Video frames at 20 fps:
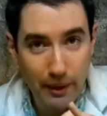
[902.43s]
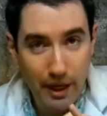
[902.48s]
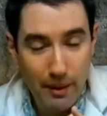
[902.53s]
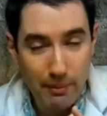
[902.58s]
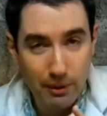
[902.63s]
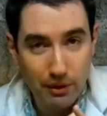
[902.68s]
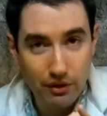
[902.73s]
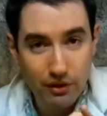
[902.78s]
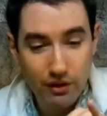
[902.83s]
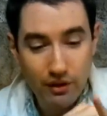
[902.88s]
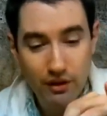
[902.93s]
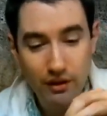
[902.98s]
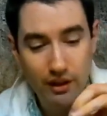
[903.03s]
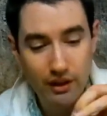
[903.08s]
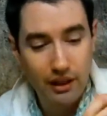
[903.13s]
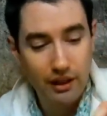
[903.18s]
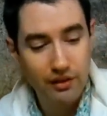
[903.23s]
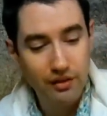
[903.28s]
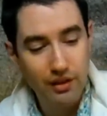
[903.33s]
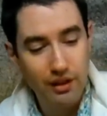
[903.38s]
peppers.
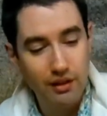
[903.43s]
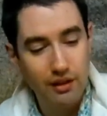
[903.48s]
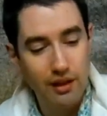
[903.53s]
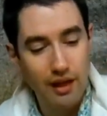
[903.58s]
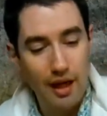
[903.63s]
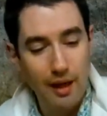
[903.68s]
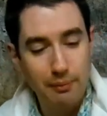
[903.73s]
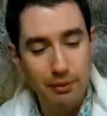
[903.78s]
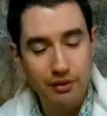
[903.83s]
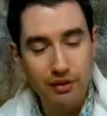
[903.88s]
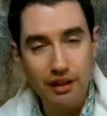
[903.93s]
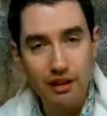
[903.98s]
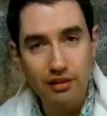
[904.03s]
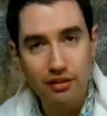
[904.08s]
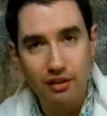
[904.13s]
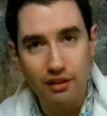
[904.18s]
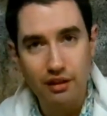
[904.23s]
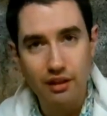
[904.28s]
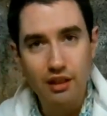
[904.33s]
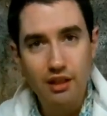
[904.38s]
Like I said,
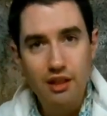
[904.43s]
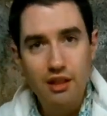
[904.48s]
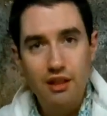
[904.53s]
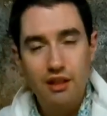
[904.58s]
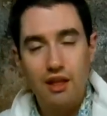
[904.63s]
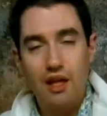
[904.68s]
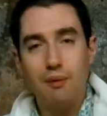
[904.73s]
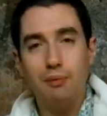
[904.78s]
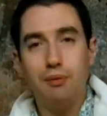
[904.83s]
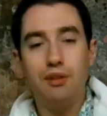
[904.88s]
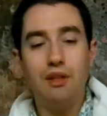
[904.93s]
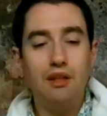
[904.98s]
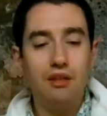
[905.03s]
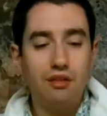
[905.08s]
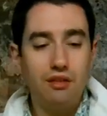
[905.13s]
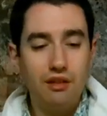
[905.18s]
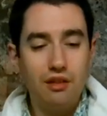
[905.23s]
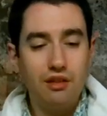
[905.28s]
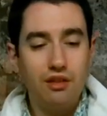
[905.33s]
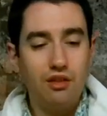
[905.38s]
capsaicin.
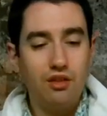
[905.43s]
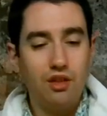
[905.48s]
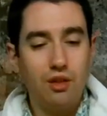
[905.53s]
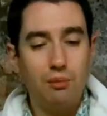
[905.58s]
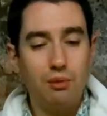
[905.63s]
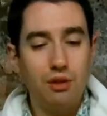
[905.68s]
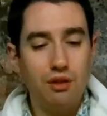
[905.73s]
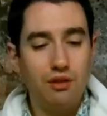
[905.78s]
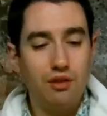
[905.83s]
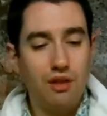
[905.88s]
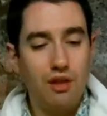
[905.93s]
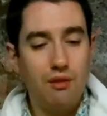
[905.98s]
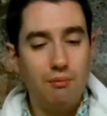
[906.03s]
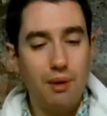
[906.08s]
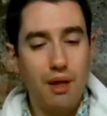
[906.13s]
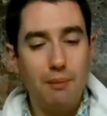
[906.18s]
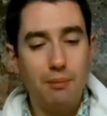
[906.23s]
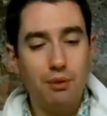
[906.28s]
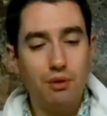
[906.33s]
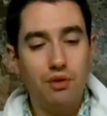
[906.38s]
Capsaicin is the substance in
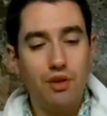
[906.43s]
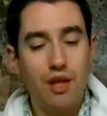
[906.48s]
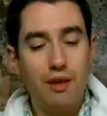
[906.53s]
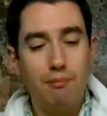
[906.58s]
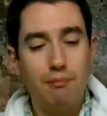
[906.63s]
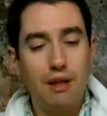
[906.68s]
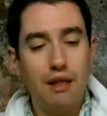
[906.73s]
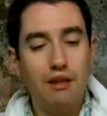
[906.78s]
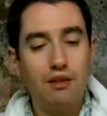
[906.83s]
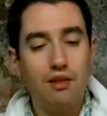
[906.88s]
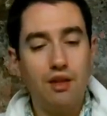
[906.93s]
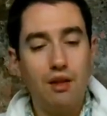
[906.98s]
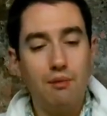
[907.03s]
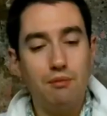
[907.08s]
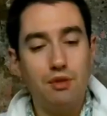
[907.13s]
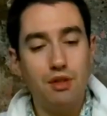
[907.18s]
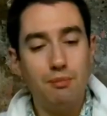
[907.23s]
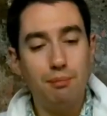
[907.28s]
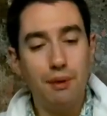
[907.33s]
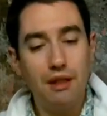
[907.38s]
peppers that makes them
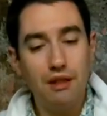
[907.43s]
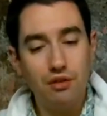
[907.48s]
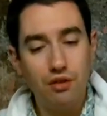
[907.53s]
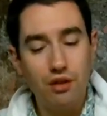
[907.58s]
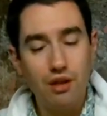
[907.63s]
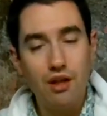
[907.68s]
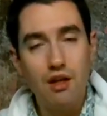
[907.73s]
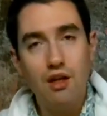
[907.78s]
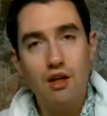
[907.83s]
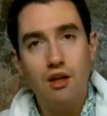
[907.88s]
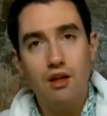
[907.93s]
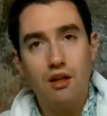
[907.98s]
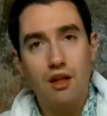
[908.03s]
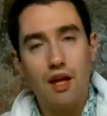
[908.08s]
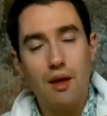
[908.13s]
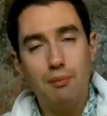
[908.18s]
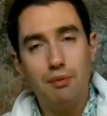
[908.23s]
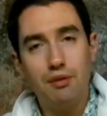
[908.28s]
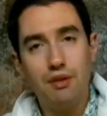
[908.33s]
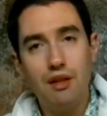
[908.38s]
spicy.
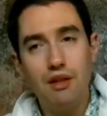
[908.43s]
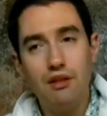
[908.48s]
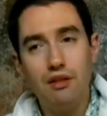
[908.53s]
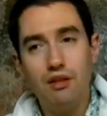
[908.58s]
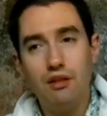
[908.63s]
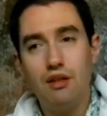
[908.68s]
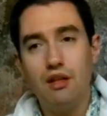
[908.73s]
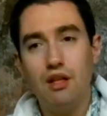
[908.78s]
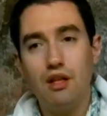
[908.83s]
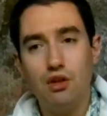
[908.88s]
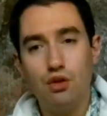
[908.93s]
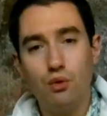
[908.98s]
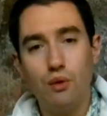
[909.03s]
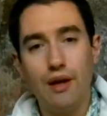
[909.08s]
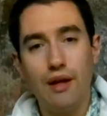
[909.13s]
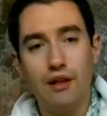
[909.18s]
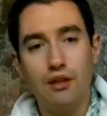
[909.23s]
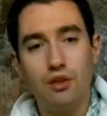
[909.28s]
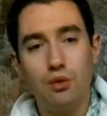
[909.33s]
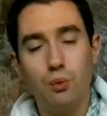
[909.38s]
Capsaicin
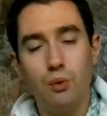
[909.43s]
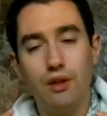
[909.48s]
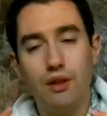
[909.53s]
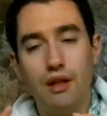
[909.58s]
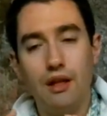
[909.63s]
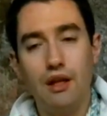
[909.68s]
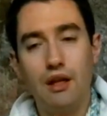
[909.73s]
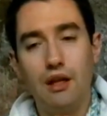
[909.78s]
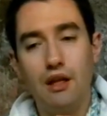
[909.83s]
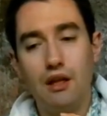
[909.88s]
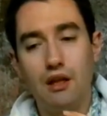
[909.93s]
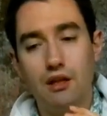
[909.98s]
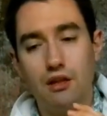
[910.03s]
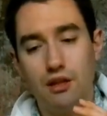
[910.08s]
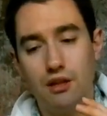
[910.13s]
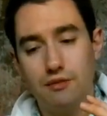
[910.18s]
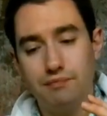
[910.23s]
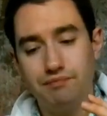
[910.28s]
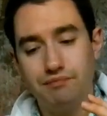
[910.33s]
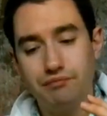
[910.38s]
interacts with
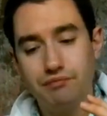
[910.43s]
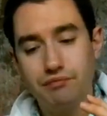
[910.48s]
a